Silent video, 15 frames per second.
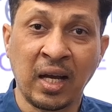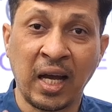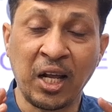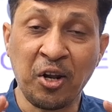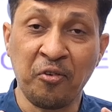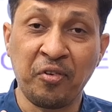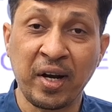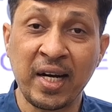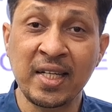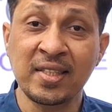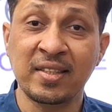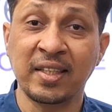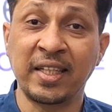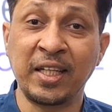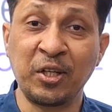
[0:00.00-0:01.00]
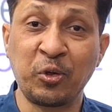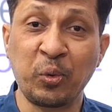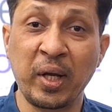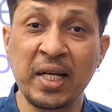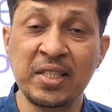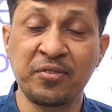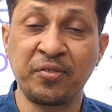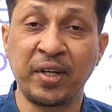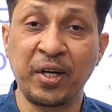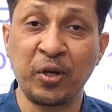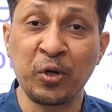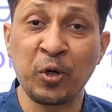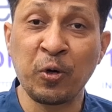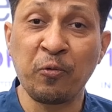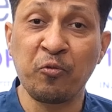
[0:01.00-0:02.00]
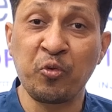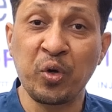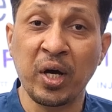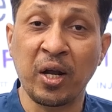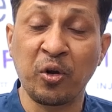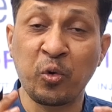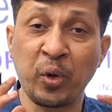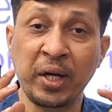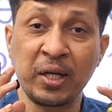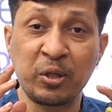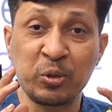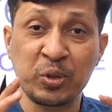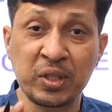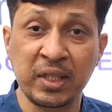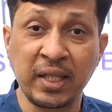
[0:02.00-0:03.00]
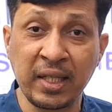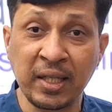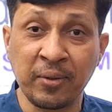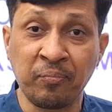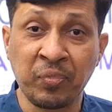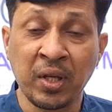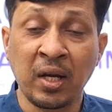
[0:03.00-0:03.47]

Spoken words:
Hello friends, in today's video we are going to see